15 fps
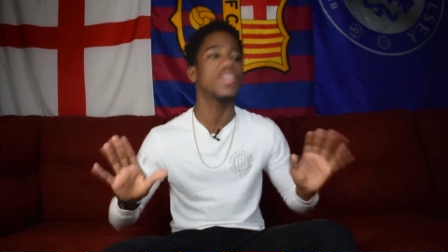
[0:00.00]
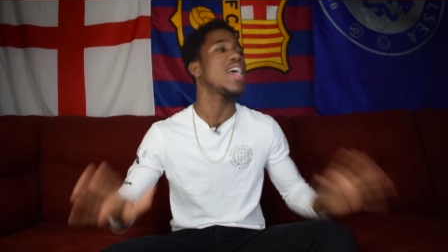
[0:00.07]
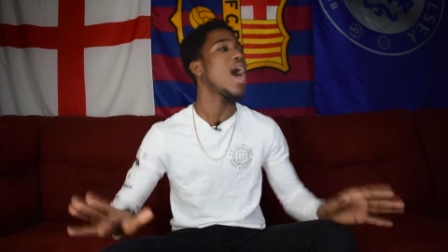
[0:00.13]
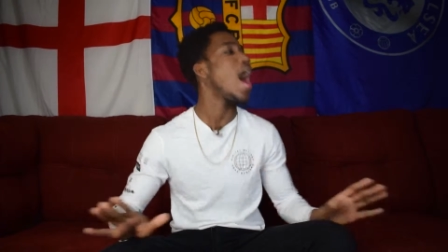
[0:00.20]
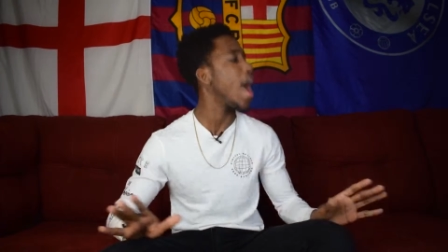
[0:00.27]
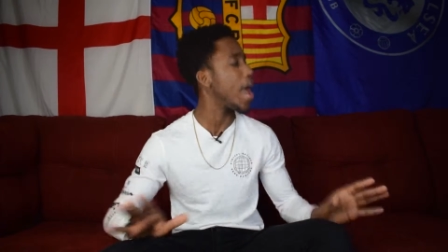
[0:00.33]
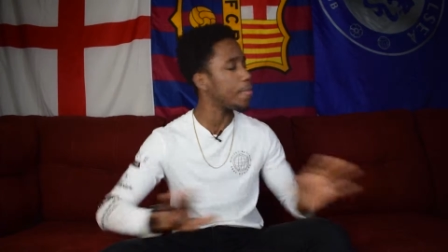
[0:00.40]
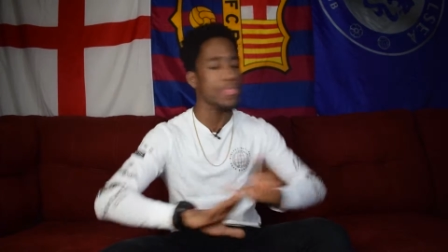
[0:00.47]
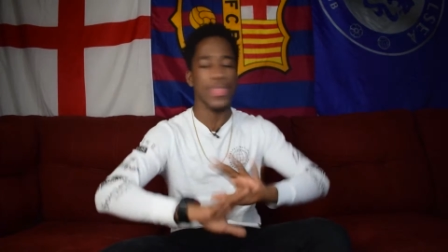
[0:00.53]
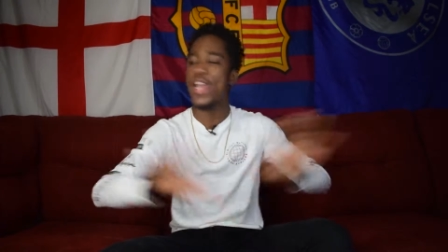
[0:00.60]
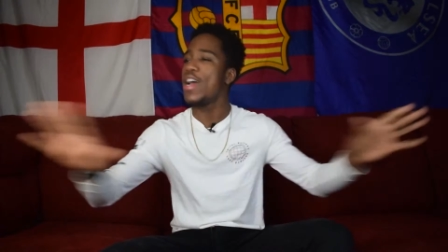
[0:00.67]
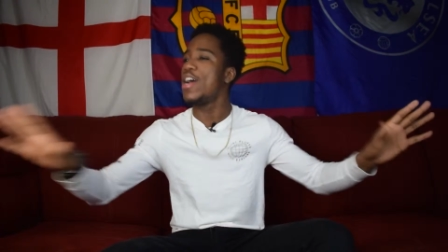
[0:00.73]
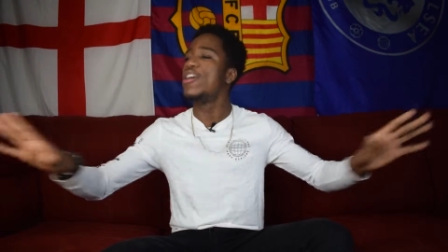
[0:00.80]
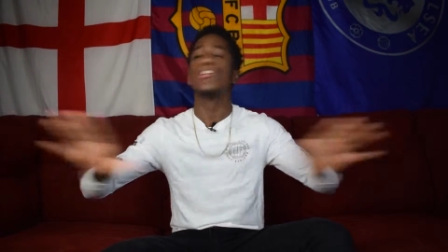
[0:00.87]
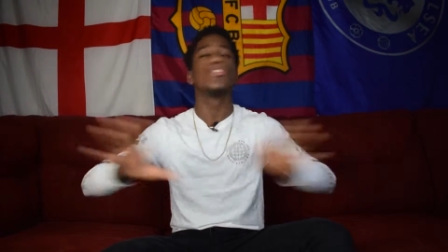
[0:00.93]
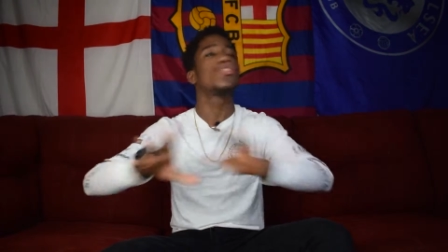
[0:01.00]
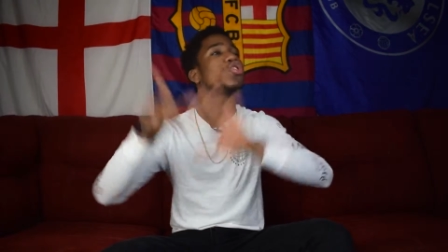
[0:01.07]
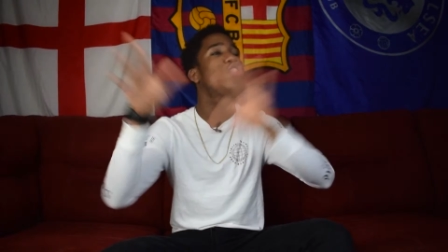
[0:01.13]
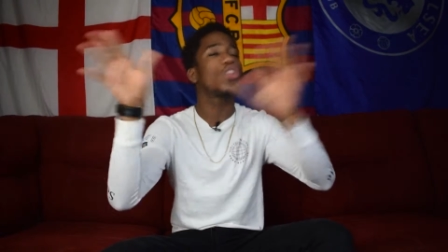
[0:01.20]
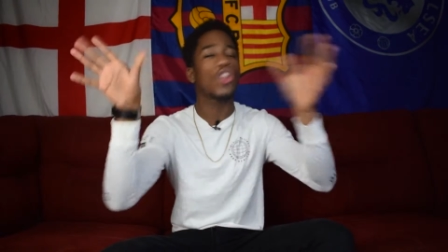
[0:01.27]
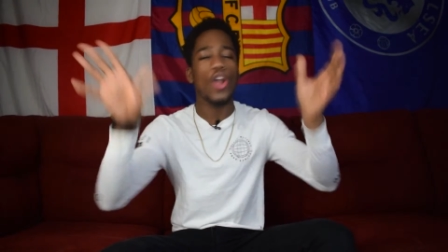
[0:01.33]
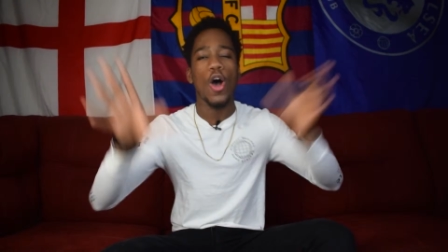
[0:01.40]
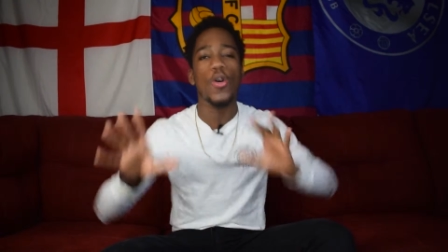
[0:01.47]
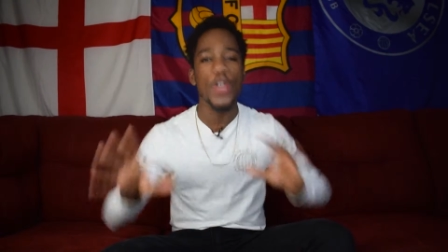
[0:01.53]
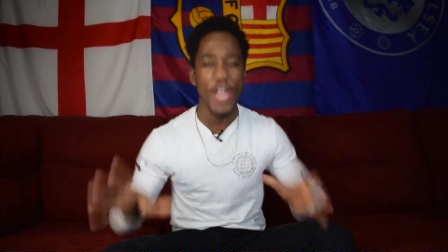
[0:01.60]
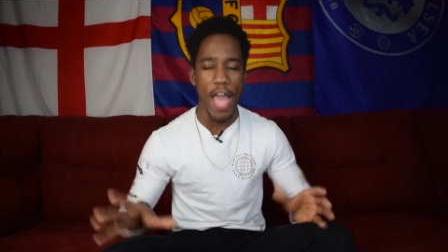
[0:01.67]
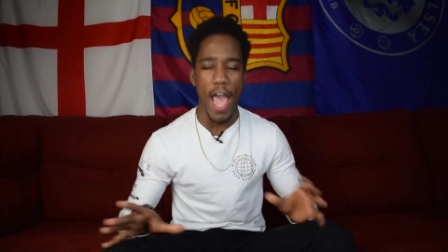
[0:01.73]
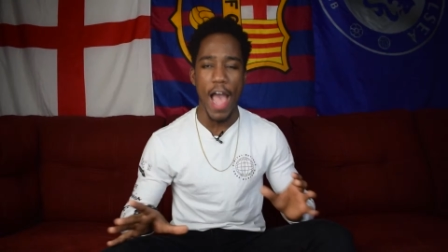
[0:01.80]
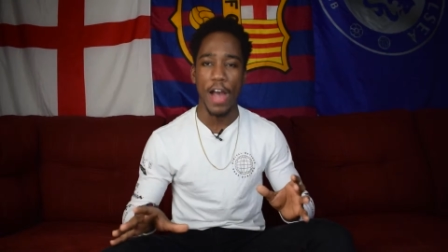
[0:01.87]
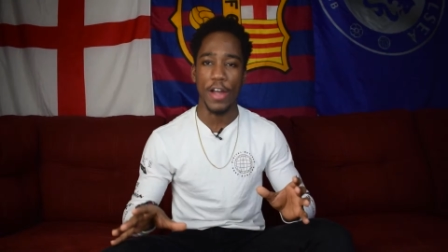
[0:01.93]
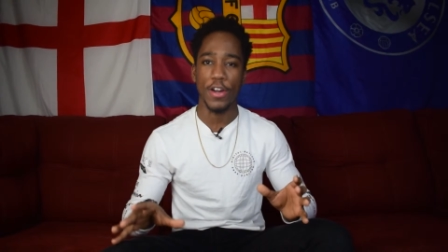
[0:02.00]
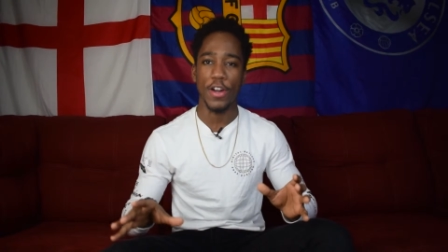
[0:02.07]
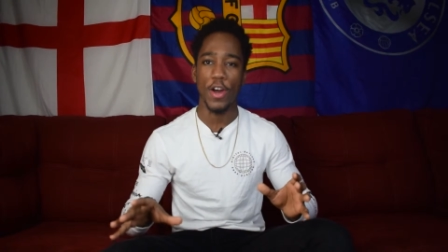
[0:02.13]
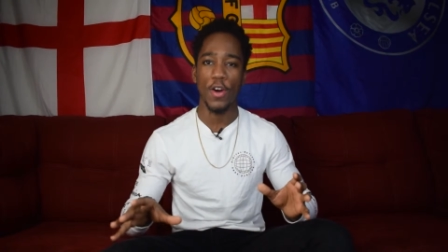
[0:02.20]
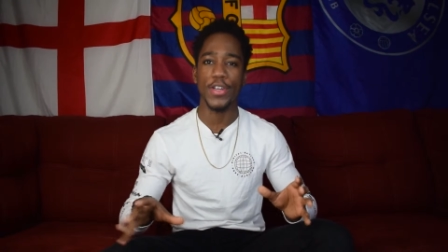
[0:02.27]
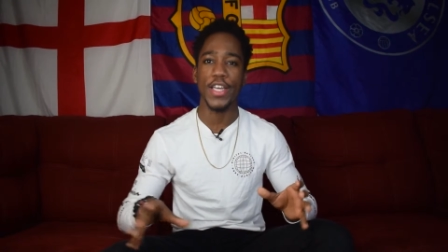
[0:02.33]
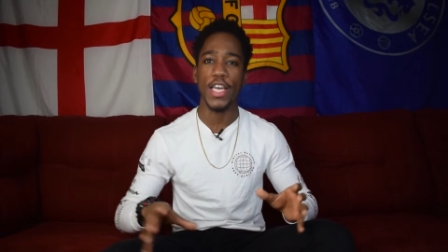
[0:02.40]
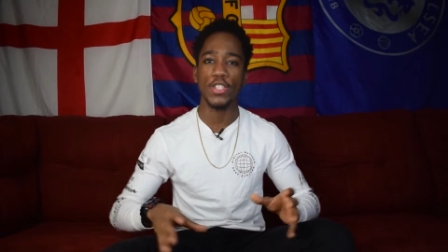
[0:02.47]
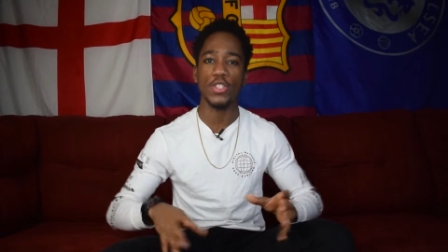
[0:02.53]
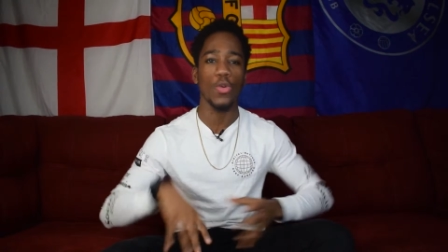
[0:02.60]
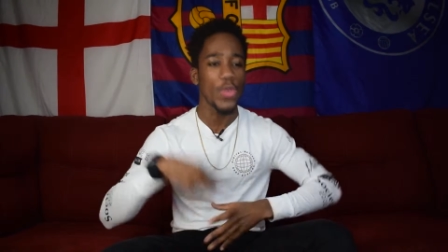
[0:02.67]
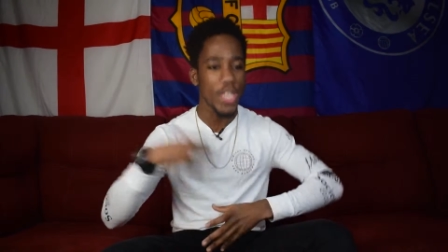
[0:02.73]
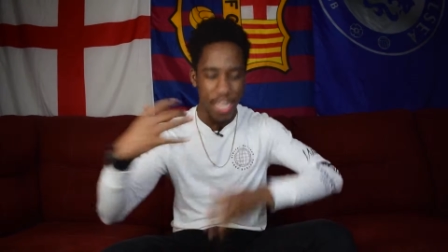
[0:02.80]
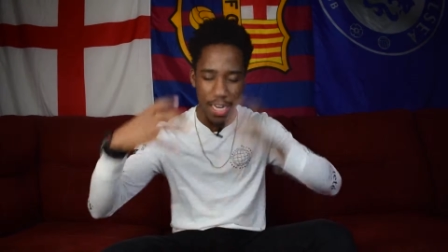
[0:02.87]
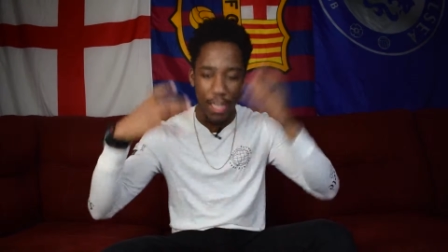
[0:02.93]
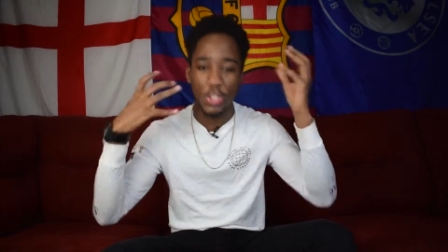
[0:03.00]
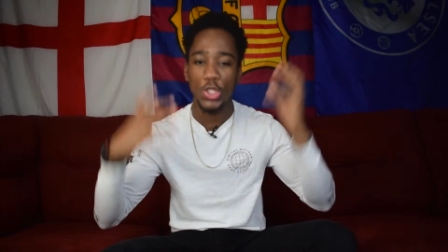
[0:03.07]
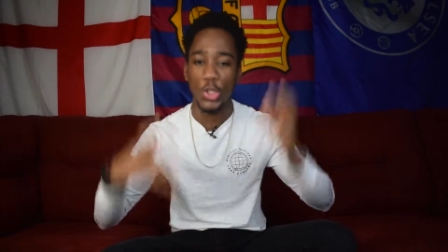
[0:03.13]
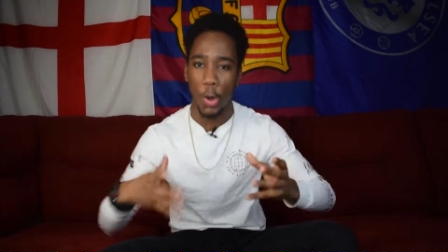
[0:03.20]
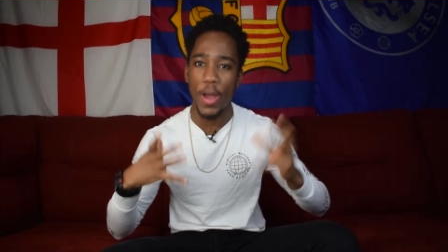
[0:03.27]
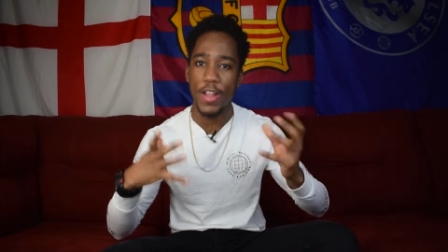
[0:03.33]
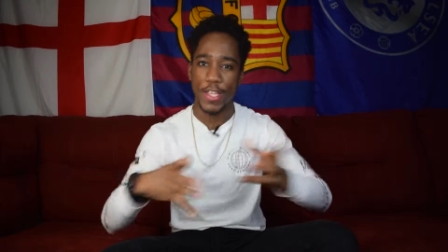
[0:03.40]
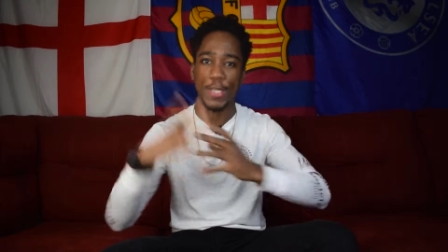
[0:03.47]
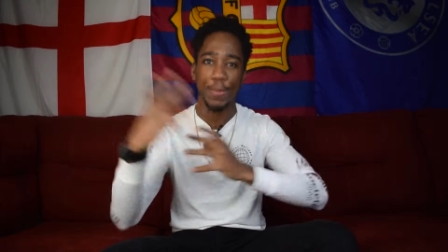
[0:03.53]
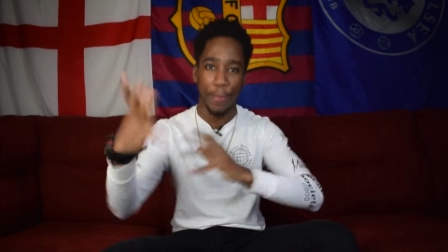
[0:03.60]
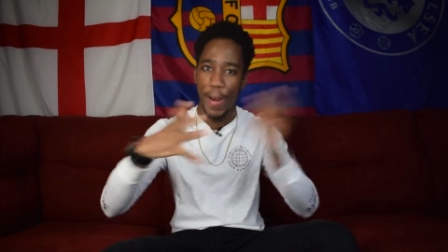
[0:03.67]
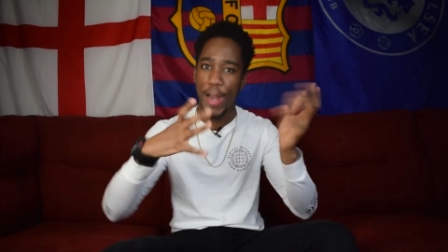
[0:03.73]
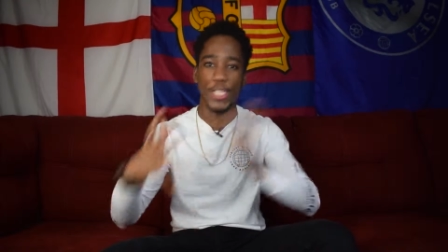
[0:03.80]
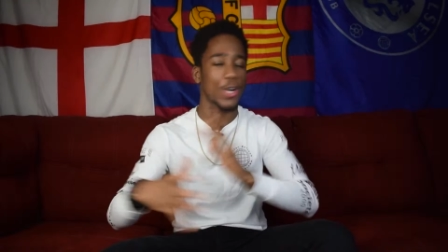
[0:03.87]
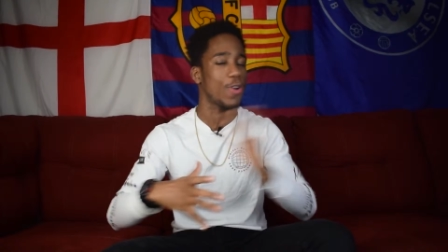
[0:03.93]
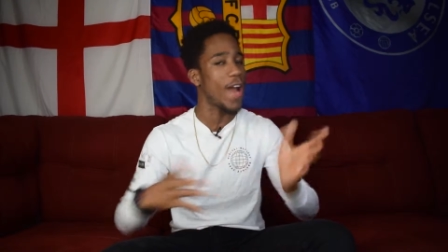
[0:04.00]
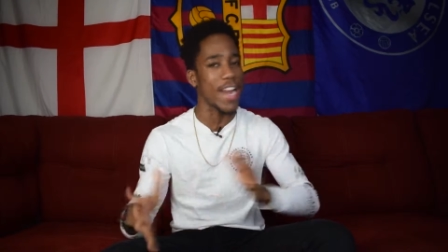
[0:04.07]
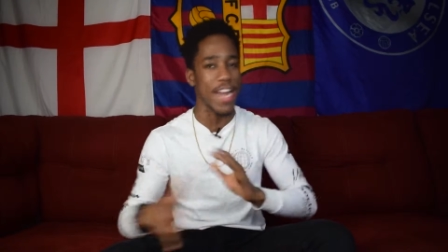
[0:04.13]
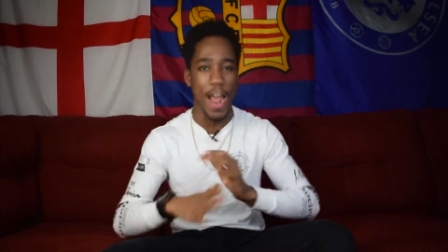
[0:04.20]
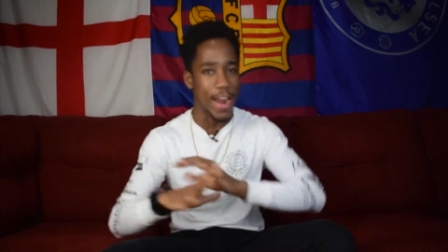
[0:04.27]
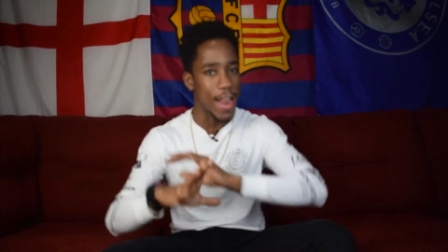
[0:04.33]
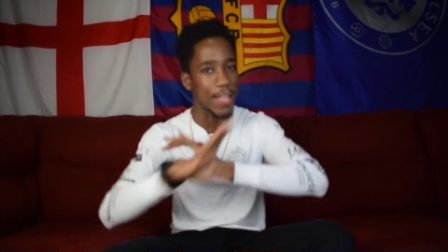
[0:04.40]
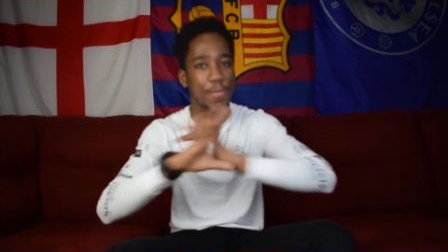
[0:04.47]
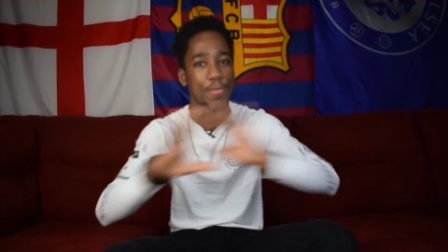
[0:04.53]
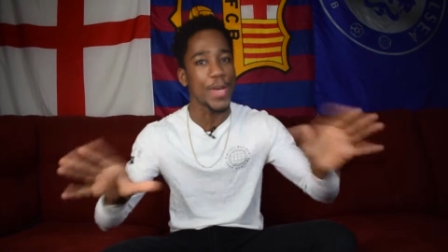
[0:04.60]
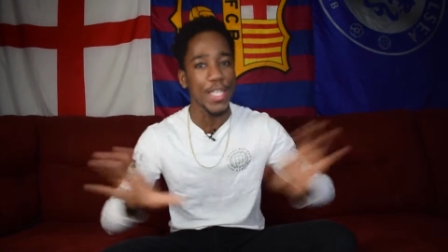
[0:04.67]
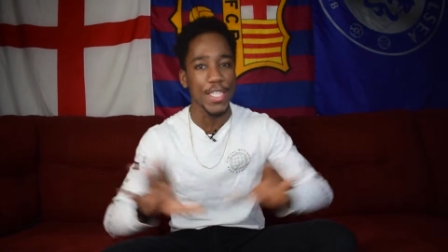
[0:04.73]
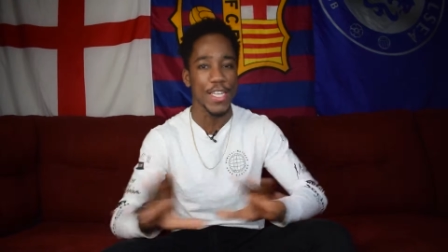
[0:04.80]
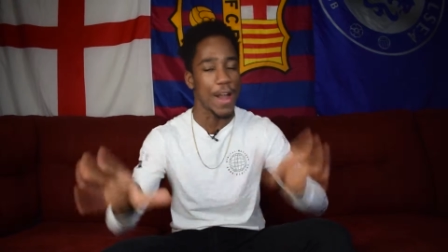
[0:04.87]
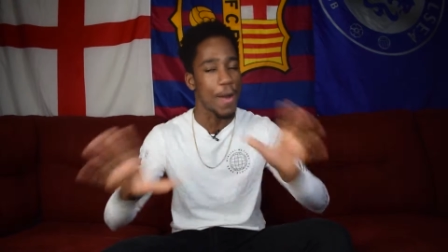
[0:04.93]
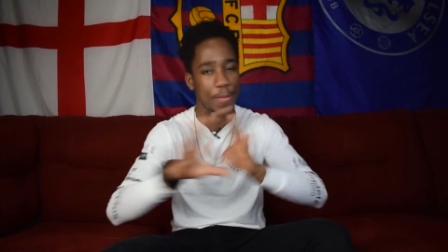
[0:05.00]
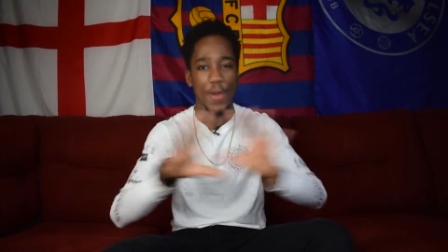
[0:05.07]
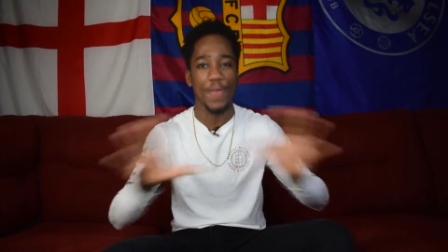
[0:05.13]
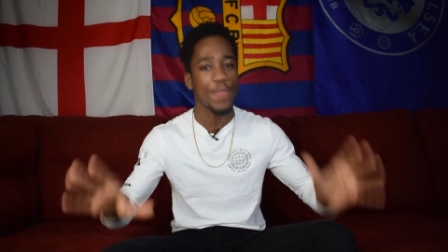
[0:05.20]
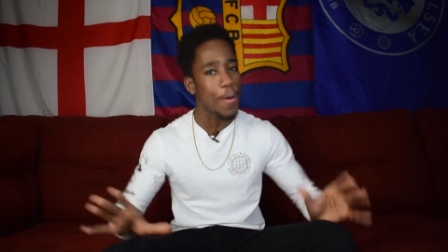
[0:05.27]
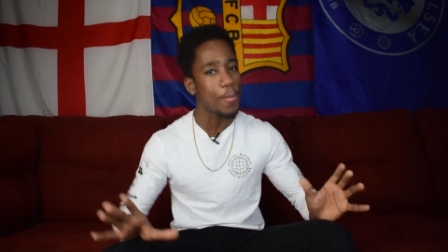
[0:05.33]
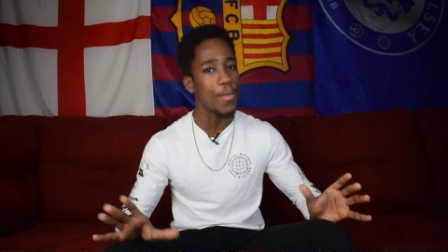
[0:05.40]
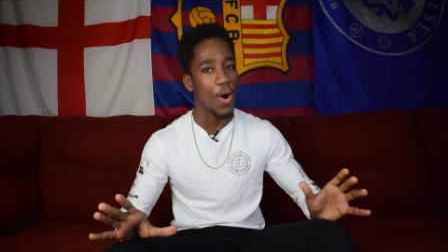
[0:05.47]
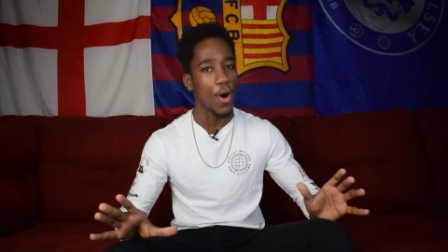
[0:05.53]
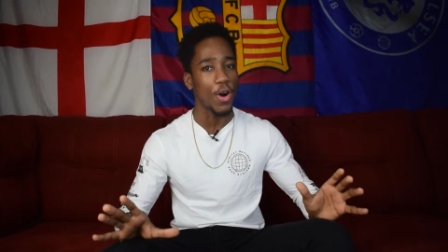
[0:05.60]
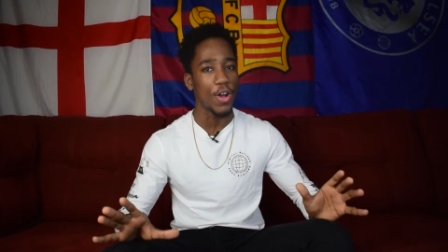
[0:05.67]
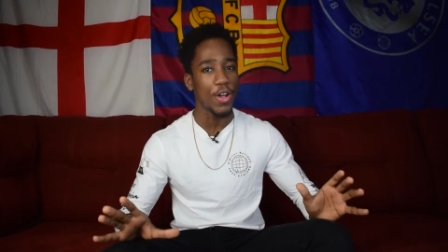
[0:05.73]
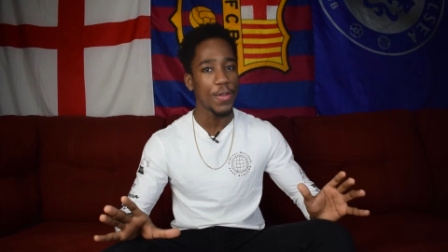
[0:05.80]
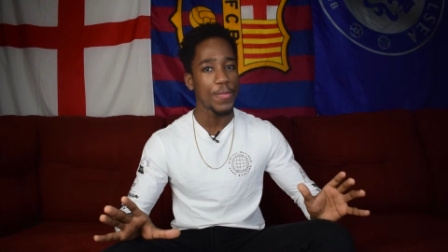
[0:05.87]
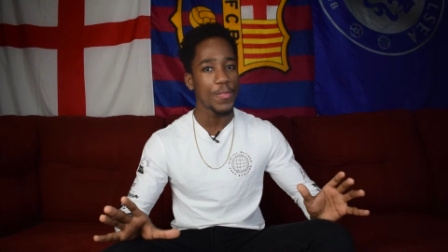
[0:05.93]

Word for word: Time, slow down, okay? So we can enjoy this pressure right now that's building up in football.